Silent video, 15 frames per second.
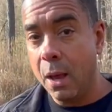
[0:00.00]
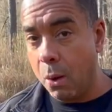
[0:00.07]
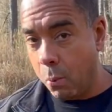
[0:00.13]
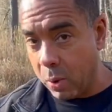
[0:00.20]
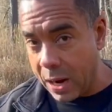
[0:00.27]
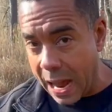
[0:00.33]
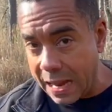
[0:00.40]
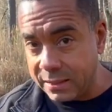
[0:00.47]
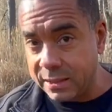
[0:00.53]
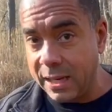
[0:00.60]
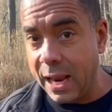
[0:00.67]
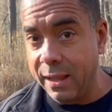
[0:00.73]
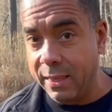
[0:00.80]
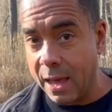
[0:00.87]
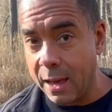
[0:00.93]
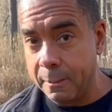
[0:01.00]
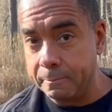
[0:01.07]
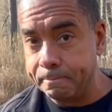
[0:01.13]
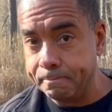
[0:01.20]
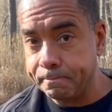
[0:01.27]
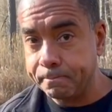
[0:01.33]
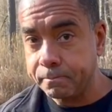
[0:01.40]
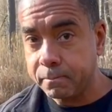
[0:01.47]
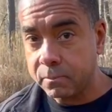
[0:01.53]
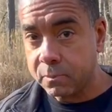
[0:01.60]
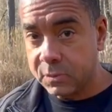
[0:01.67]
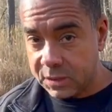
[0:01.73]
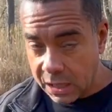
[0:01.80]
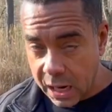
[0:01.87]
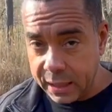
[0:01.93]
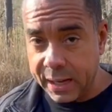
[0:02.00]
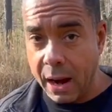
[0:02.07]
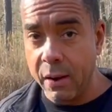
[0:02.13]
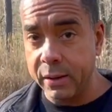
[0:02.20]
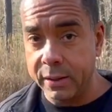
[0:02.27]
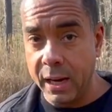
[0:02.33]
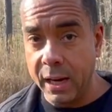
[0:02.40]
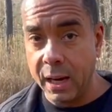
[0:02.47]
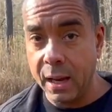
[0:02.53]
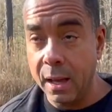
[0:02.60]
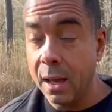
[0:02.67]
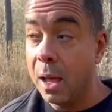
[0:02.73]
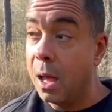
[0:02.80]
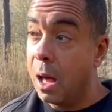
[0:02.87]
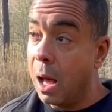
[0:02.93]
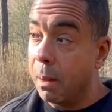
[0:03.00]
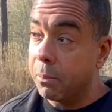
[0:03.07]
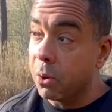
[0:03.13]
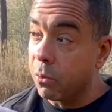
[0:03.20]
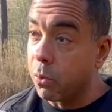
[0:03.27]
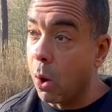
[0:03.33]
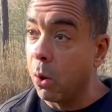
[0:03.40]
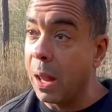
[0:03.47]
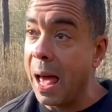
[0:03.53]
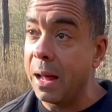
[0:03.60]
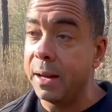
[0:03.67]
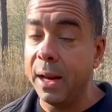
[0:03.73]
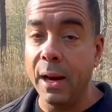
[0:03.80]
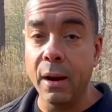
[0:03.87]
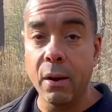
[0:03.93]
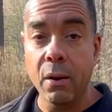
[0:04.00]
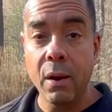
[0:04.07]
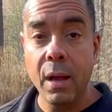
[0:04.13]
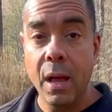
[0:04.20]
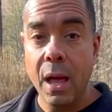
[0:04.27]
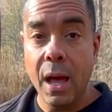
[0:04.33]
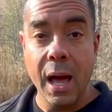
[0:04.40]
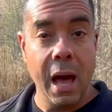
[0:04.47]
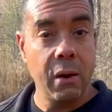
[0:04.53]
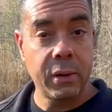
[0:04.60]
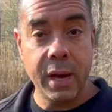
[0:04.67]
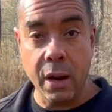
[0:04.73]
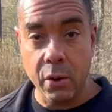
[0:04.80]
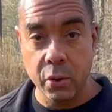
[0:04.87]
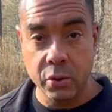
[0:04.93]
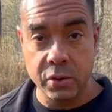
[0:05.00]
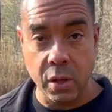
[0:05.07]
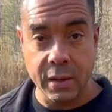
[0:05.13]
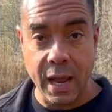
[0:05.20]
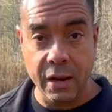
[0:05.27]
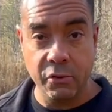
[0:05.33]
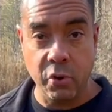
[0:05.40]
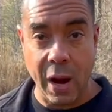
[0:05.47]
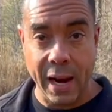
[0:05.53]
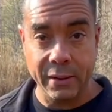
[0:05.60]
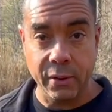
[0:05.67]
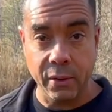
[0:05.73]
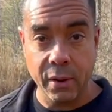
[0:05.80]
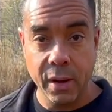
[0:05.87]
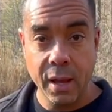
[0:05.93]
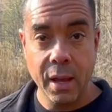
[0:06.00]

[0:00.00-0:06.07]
When I see them, I guarantee you, I'm going to roll out here. I don't care who's on that tractor.